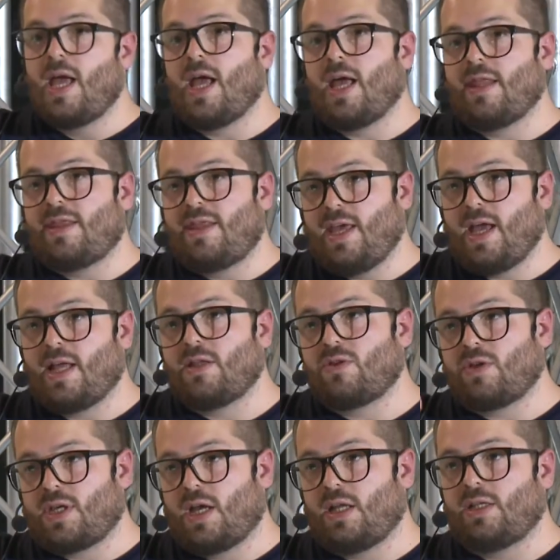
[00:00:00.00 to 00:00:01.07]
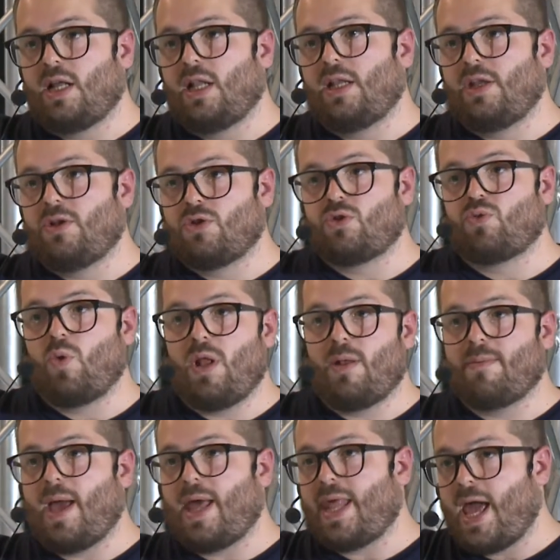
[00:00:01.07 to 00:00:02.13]
And then the kernel Linux will
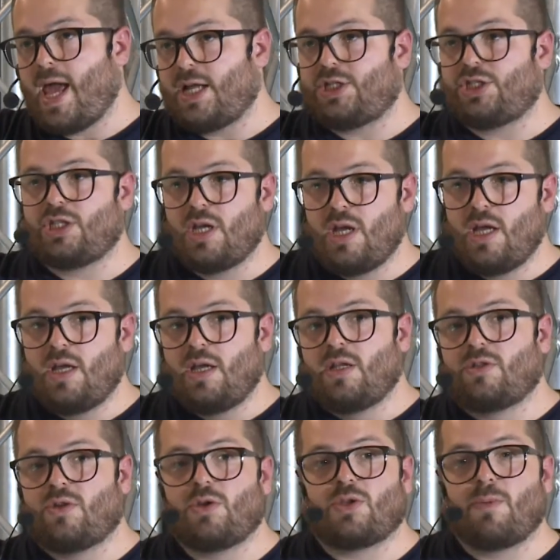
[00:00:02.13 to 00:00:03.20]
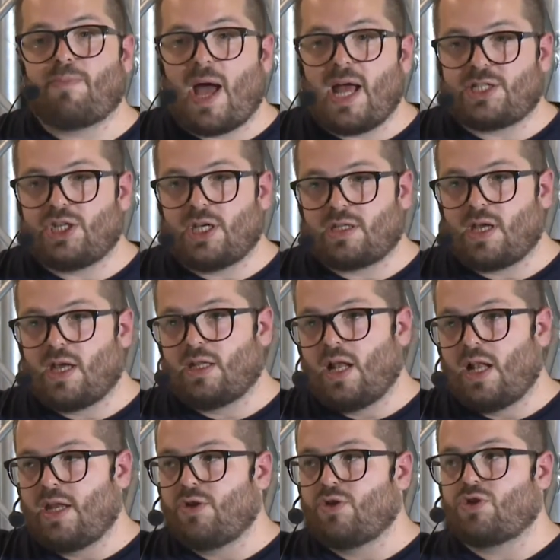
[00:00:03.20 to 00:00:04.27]
manage, the patched kernel
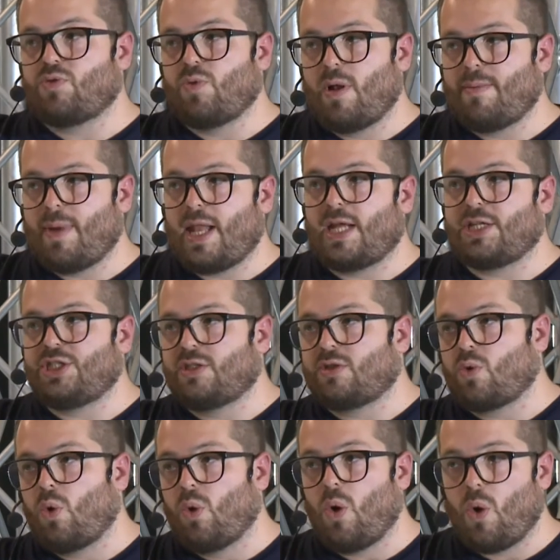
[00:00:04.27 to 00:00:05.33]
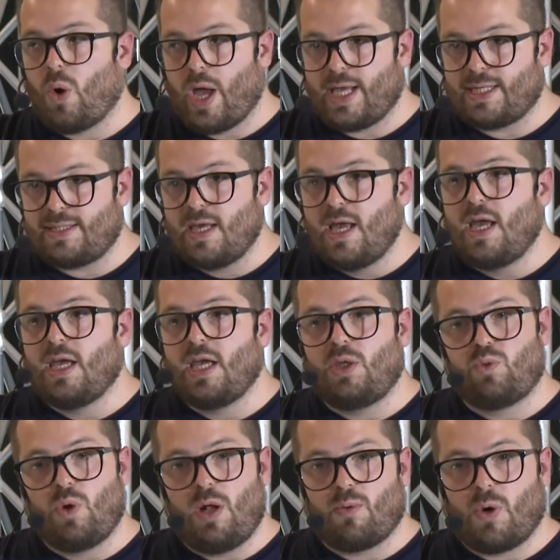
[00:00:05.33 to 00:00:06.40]
Linux will manage its whole OS. It
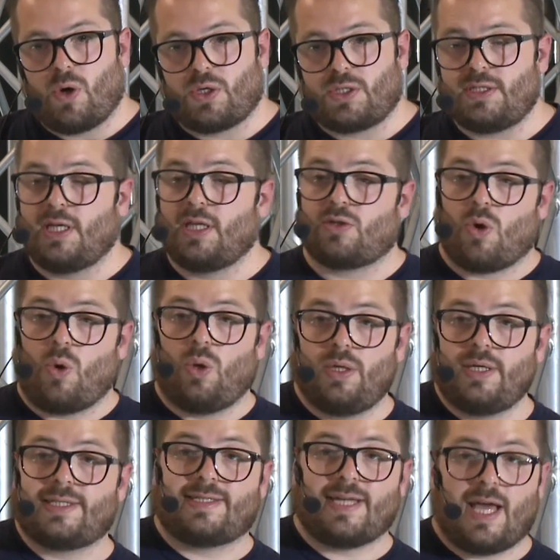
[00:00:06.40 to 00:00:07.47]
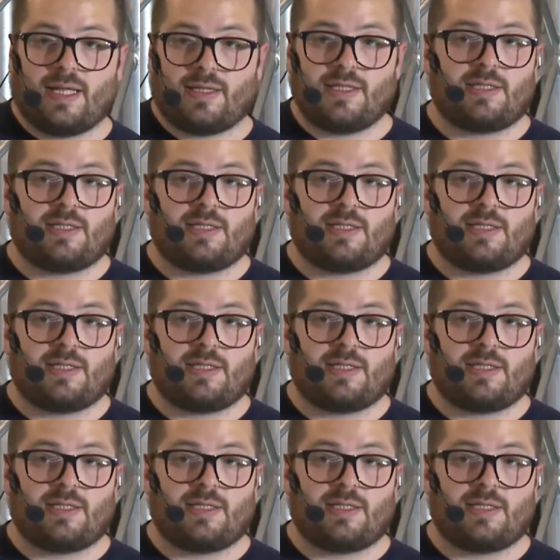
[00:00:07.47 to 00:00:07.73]
will work. It's called Xen.